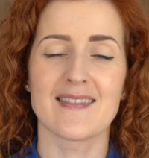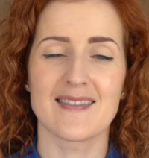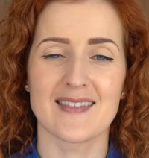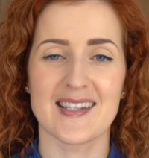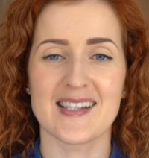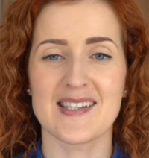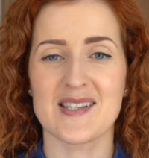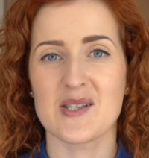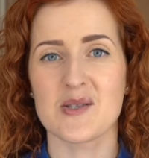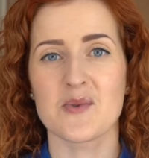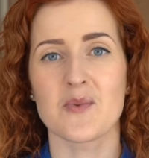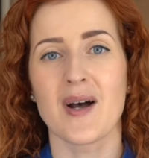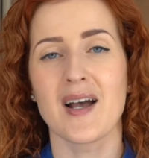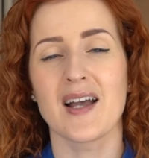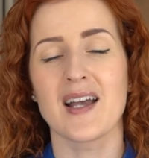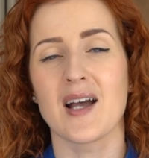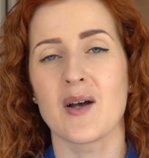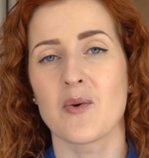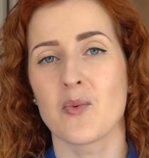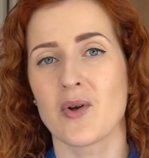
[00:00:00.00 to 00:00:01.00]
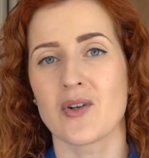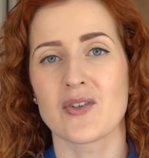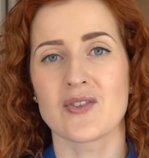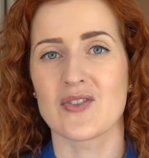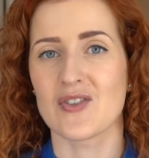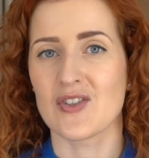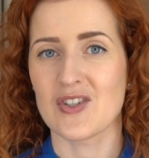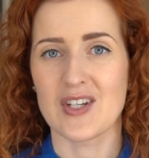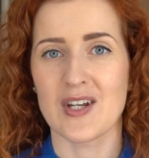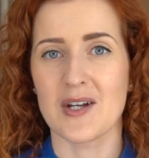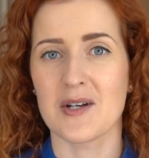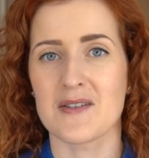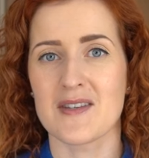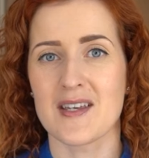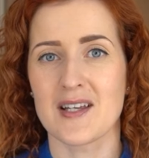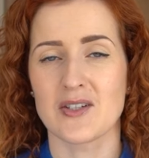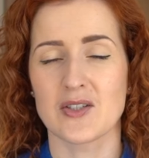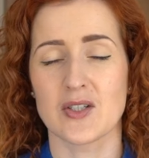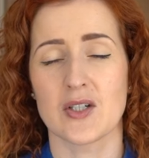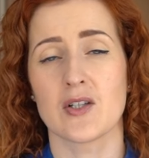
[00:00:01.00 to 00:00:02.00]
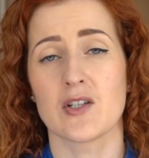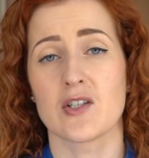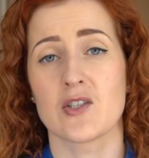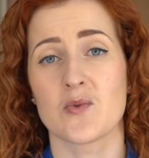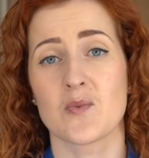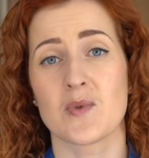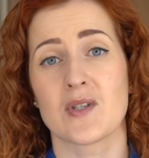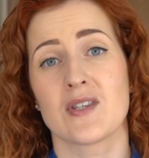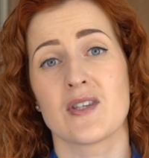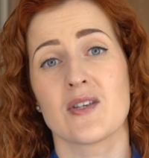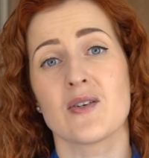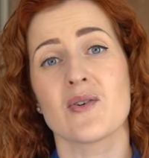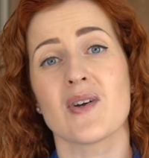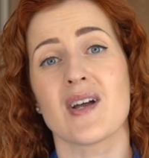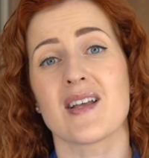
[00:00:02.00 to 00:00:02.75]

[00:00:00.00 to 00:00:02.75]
This is why I want to share that knowledge with you,